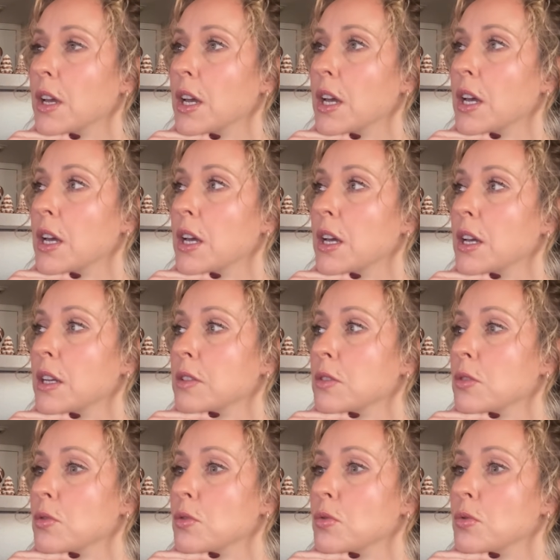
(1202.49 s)

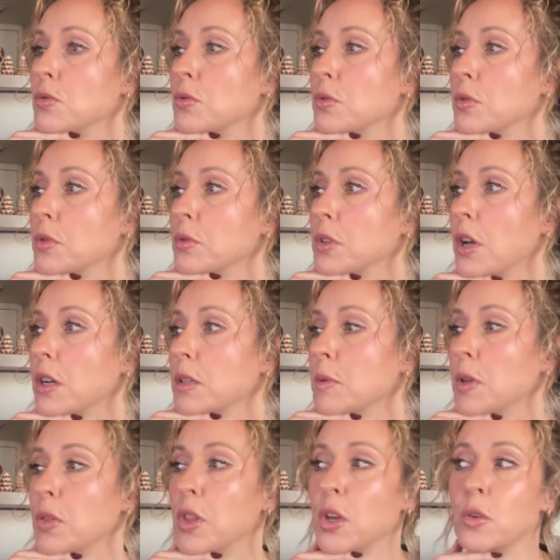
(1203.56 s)
Talked
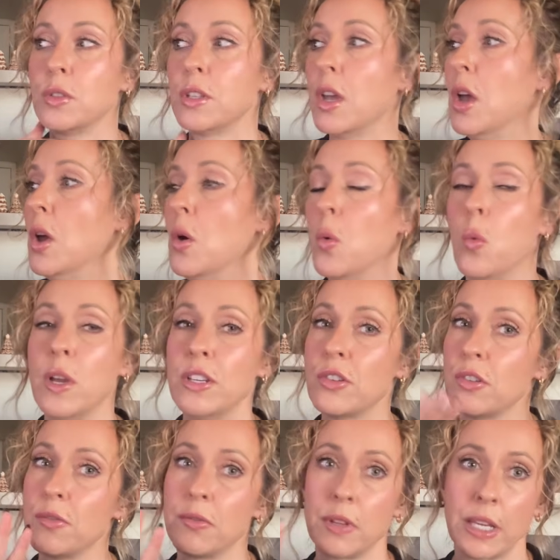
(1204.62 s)
about those.
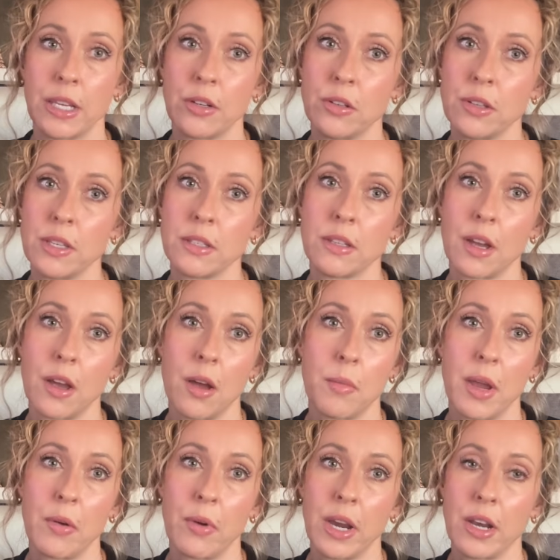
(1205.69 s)
Winter flannel is not on
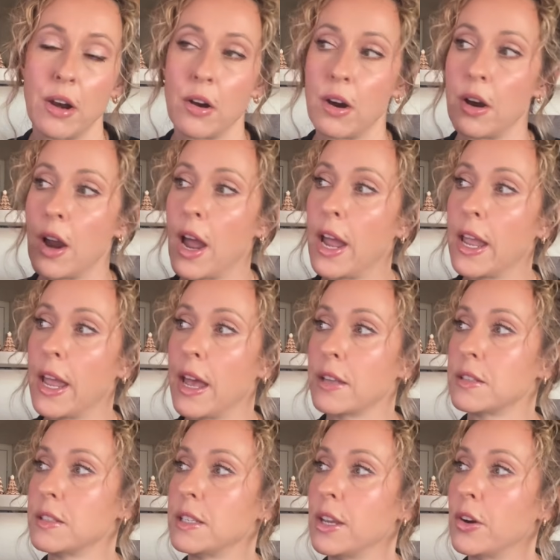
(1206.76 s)
my radar. I
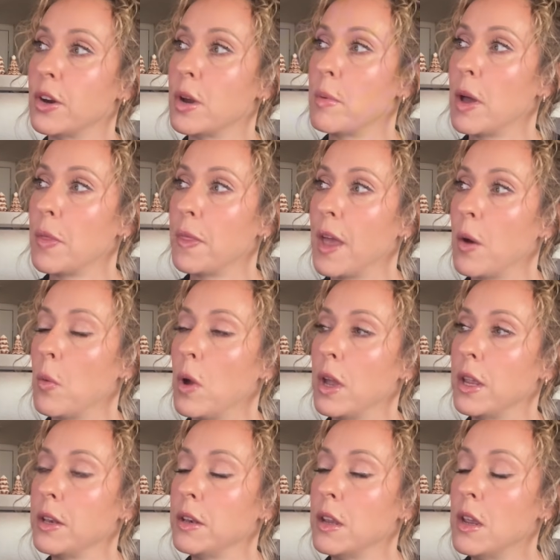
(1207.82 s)
asked Sierra about that
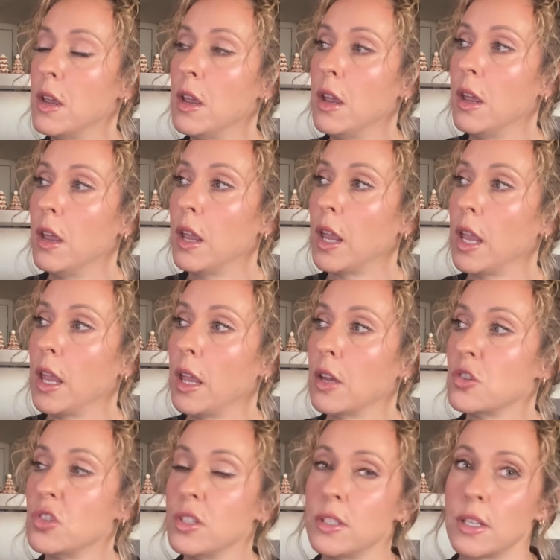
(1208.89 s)
one,
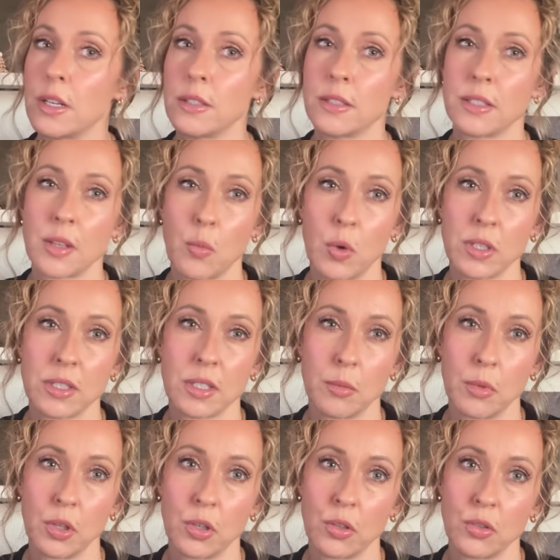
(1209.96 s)
and she said it's somewhat
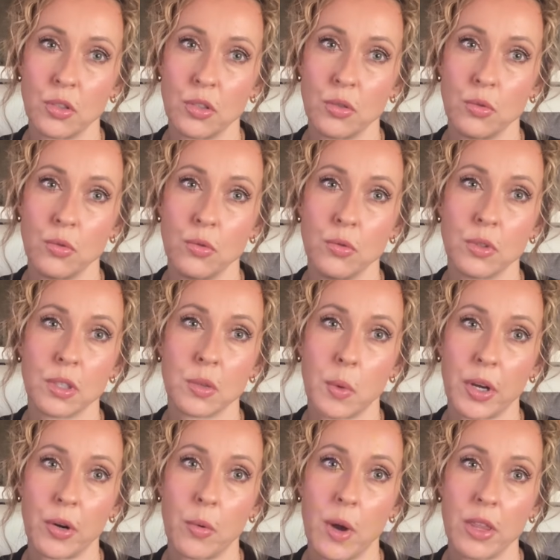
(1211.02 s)
similar to
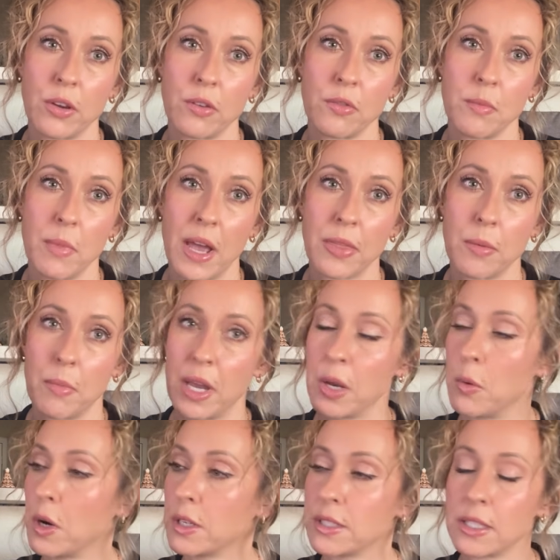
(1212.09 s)
Sweater Weather from Bath and Body
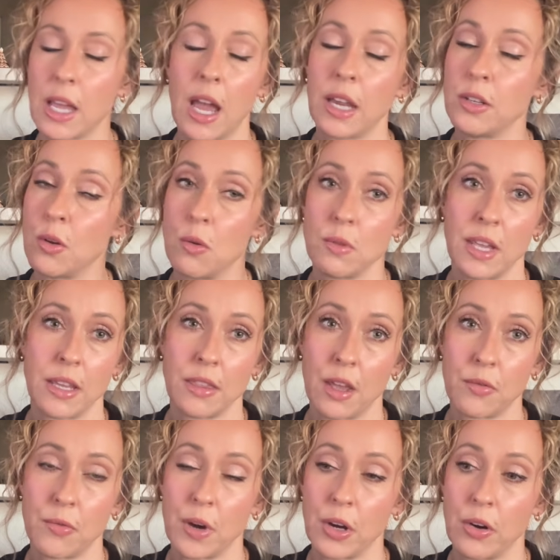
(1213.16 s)
Works. I don't like
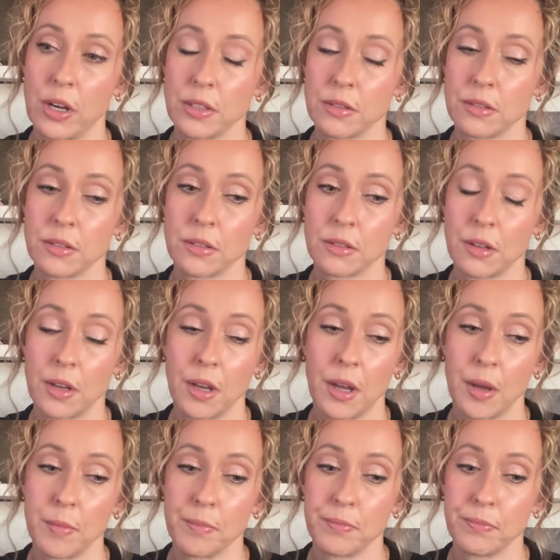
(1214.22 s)
that fragrance.
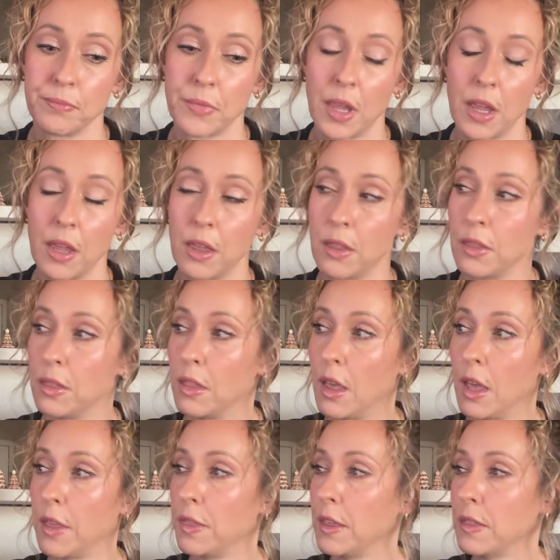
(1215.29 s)

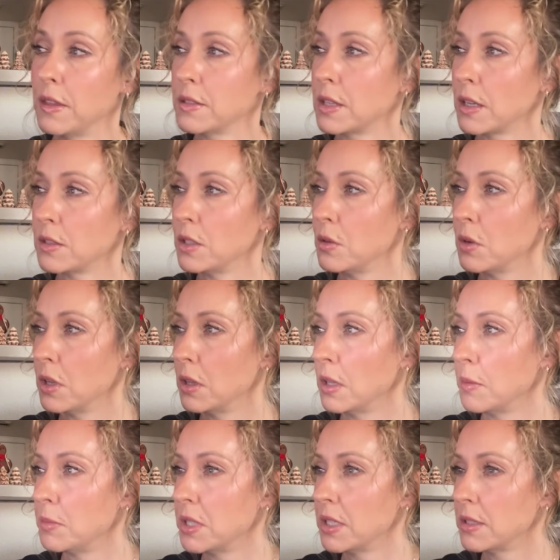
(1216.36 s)
I think this has
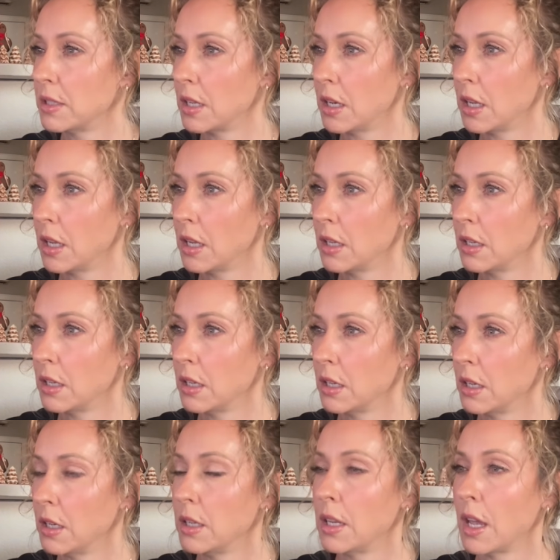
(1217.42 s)
eucalyptus in it.
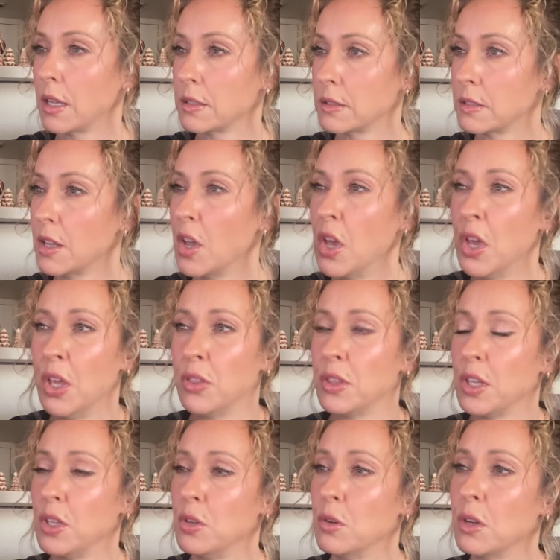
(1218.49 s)
Yes.
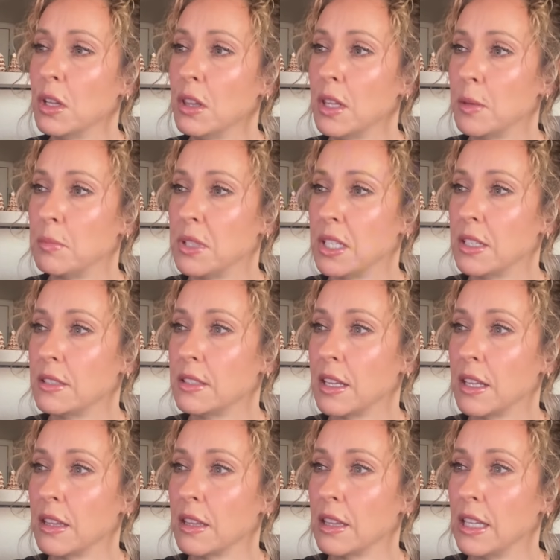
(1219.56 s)
The eucalyptus
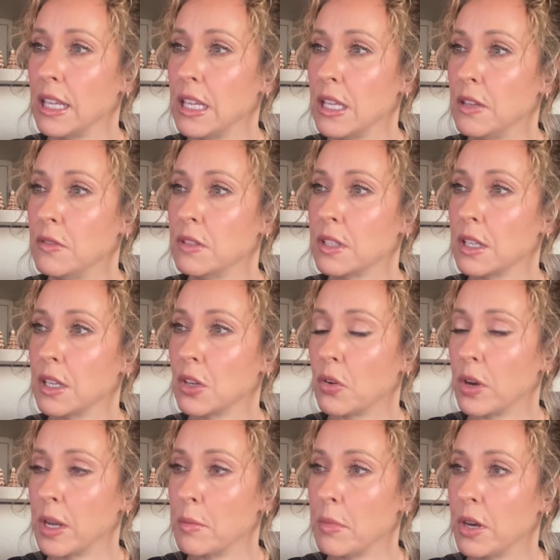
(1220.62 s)
and leaves and
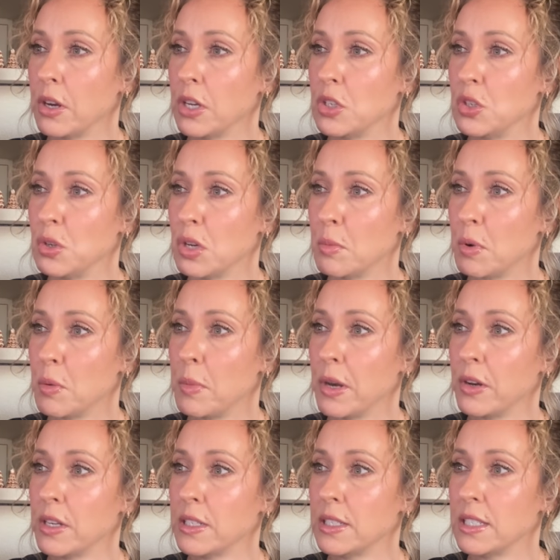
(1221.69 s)
cranberry, juniper
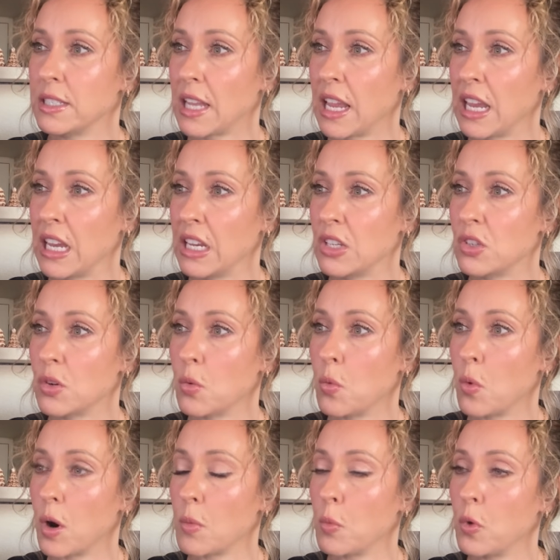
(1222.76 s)
berries, sage,
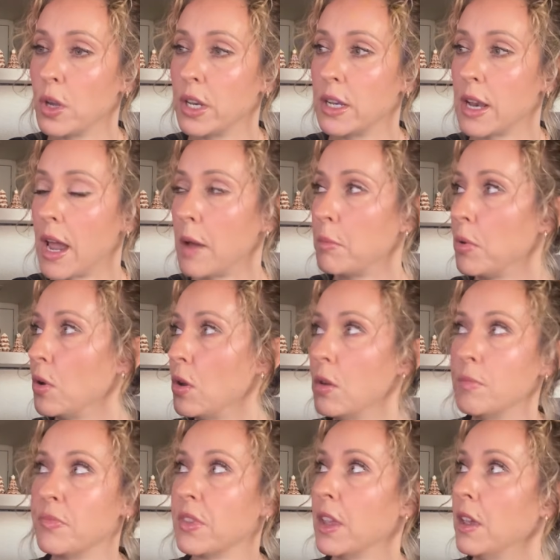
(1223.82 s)
wormwood, and apple.